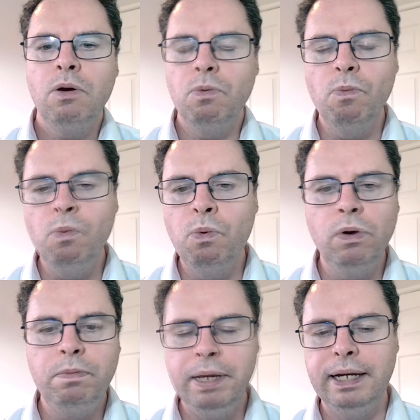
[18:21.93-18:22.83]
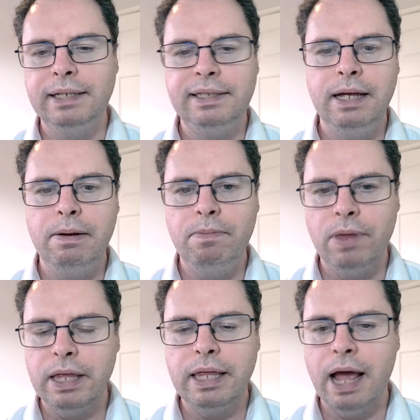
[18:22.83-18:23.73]
would be the team
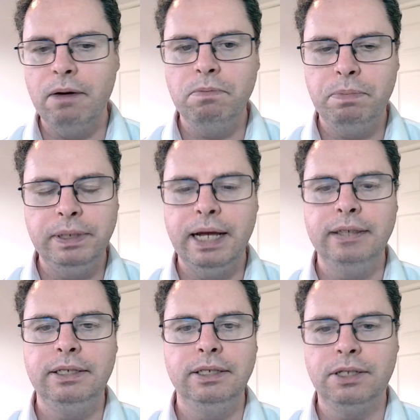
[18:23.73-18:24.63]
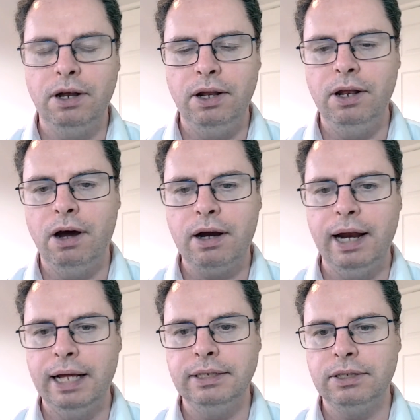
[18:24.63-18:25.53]
that potentially is going to knock
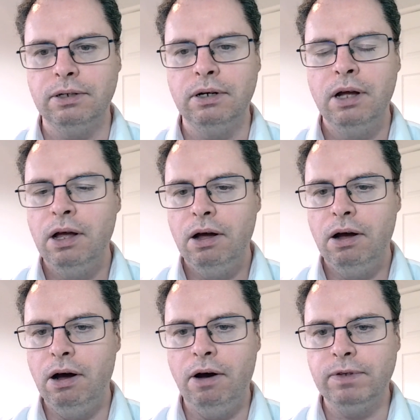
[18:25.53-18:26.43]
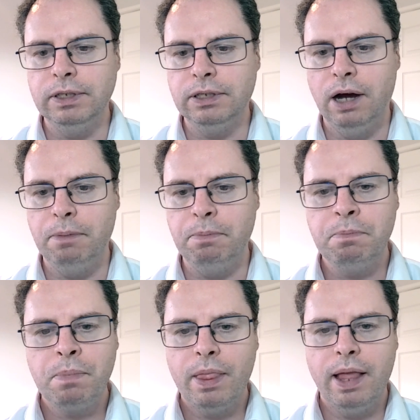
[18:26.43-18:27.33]
Leinster off the top.
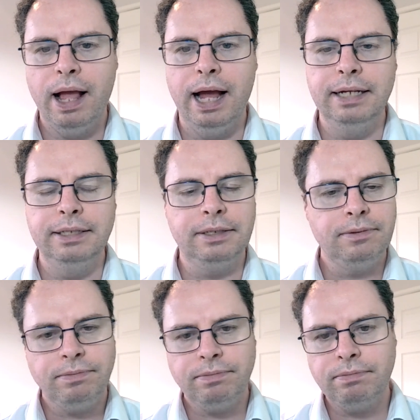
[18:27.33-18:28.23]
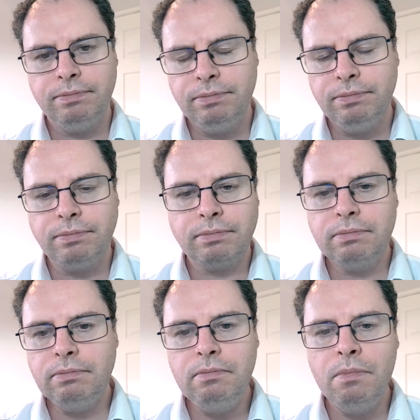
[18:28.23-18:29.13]
And
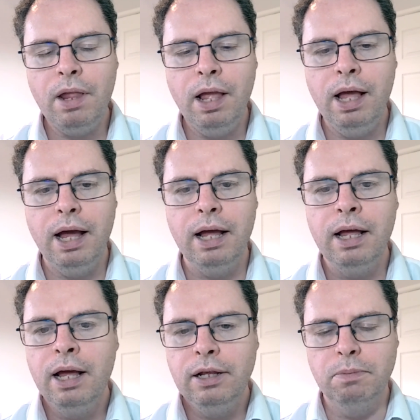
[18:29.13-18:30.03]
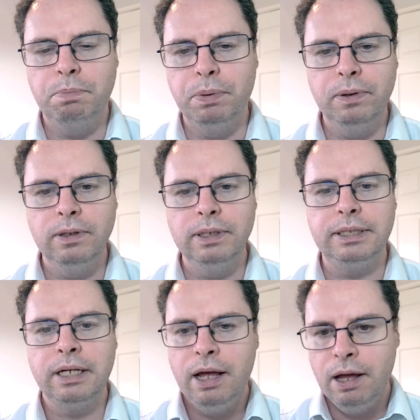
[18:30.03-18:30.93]
the Bulls
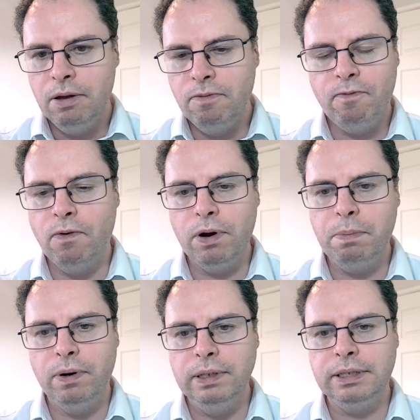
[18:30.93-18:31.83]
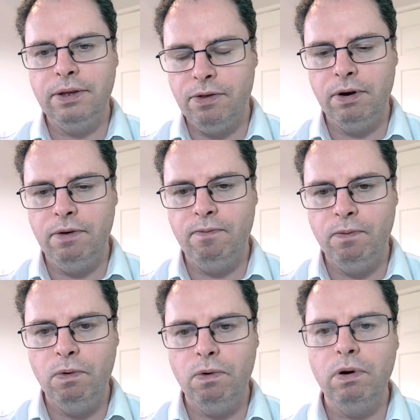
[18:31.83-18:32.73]
40 points to
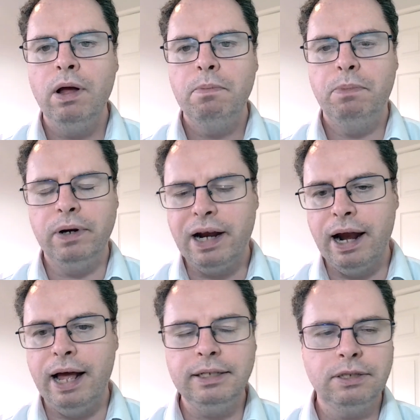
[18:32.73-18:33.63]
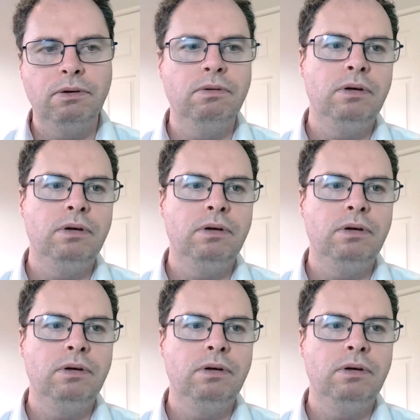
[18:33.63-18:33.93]
34, but Glasgow